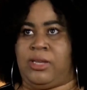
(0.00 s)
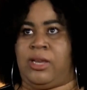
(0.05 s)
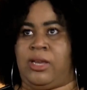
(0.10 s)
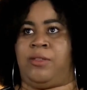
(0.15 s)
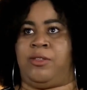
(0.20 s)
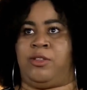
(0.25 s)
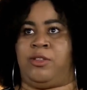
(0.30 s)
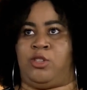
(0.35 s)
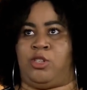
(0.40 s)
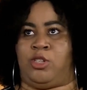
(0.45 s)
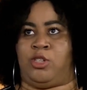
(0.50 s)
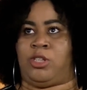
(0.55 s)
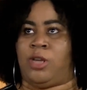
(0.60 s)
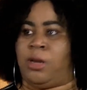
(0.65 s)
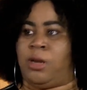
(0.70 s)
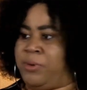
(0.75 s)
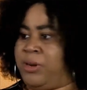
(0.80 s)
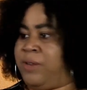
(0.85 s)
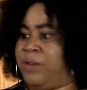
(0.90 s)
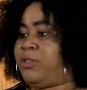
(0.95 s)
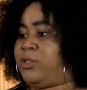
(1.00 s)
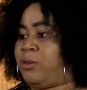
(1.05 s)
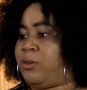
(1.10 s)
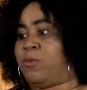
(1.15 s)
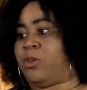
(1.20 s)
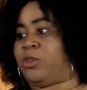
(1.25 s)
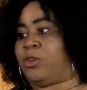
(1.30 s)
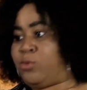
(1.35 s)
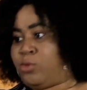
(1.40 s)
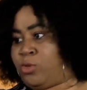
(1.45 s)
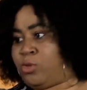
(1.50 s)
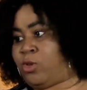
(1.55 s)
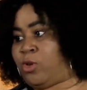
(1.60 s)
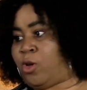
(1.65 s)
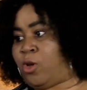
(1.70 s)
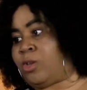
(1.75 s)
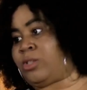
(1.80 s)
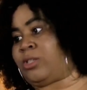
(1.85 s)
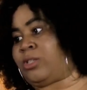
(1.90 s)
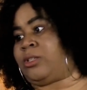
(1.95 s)
together to just uplift someone who's
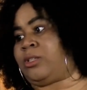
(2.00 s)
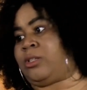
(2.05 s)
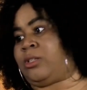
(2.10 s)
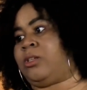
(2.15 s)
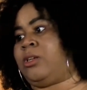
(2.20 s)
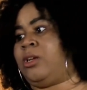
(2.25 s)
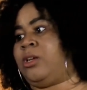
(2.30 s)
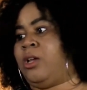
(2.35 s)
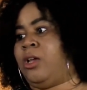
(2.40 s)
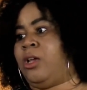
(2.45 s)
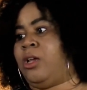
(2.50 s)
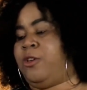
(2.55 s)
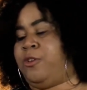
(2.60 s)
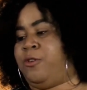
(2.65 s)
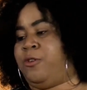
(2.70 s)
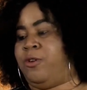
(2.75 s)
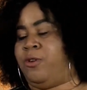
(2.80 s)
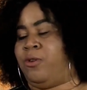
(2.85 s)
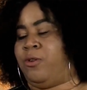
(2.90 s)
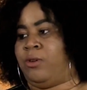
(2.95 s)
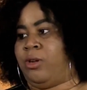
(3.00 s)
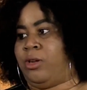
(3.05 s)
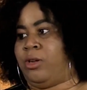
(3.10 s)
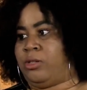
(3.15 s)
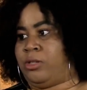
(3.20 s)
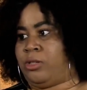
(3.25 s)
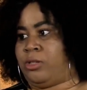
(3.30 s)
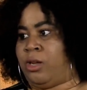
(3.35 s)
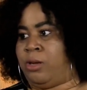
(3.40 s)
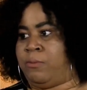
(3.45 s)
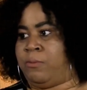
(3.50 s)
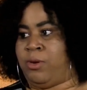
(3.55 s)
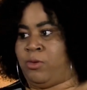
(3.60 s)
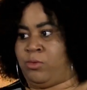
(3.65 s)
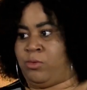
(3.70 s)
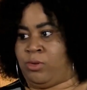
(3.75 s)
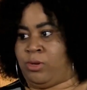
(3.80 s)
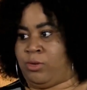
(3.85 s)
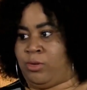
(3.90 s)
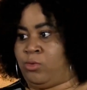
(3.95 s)
lost you know, um,
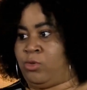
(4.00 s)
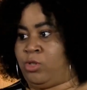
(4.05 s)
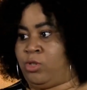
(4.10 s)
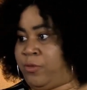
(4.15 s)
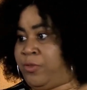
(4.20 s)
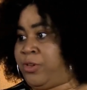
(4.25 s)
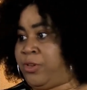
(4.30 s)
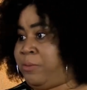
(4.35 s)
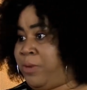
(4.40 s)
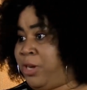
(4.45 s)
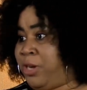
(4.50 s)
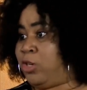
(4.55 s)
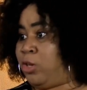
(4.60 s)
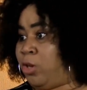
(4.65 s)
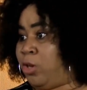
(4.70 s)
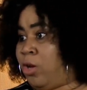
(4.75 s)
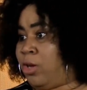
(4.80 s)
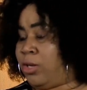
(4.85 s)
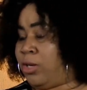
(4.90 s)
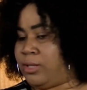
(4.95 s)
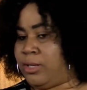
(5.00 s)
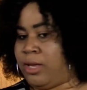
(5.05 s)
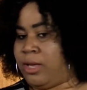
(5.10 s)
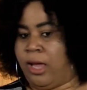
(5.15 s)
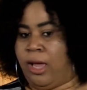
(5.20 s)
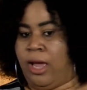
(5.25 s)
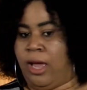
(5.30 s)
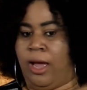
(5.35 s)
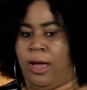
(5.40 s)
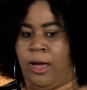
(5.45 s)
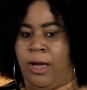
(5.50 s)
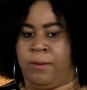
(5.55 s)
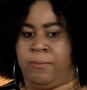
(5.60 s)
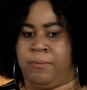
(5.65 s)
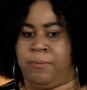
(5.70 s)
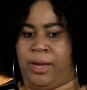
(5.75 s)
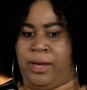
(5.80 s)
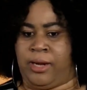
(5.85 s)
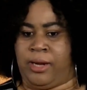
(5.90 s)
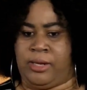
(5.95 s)
who, who suffered a major loss. Mm-hmm.
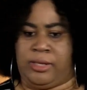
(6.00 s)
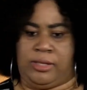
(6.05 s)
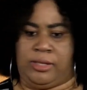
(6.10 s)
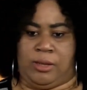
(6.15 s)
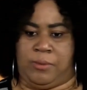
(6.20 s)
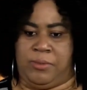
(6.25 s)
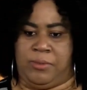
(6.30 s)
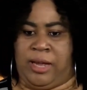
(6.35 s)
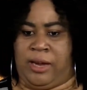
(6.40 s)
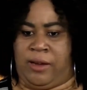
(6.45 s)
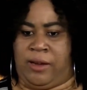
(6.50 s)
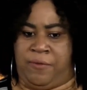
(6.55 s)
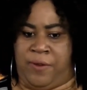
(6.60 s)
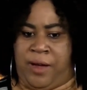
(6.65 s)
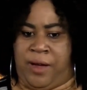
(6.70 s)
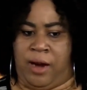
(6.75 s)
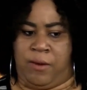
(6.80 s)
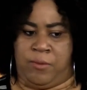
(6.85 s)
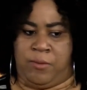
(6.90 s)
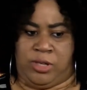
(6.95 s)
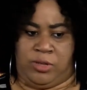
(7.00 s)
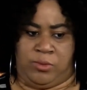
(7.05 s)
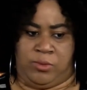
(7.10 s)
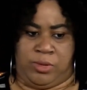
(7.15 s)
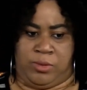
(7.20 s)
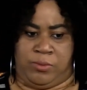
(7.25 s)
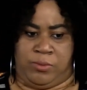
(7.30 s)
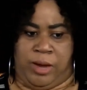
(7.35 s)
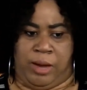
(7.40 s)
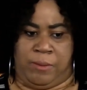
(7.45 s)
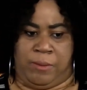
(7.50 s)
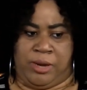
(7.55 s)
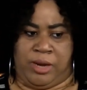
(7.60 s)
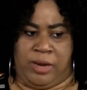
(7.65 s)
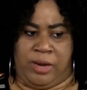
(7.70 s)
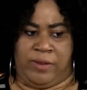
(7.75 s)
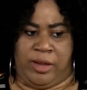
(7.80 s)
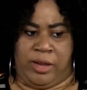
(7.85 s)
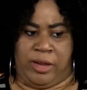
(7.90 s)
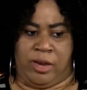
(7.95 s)
Um, and something like a fire, which we, I mean,
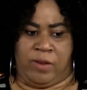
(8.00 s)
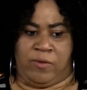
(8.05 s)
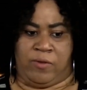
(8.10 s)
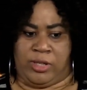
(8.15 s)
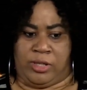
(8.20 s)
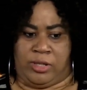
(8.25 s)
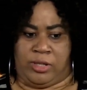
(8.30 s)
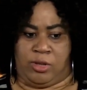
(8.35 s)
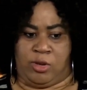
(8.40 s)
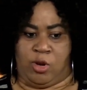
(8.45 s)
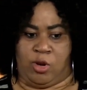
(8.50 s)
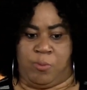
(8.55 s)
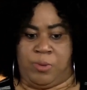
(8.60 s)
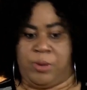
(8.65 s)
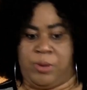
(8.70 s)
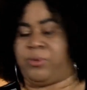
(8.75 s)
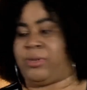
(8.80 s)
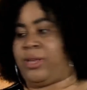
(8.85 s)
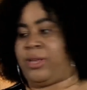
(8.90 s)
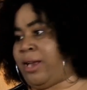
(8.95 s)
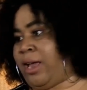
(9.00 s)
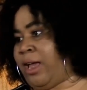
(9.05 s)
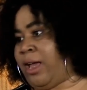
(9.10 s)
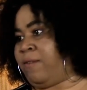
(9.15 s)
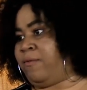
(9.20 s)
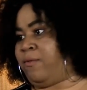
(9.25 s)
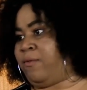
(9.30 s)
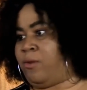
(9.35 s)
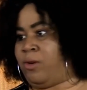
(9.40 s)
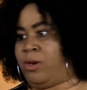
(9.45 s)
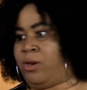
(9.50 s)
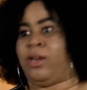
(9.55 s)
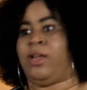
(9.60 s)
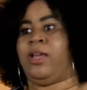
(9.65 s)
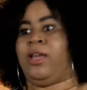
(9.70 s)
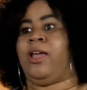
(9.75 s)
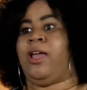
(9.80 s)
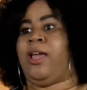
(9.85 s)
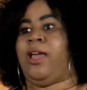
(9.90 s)
any of us know people that have or yeah.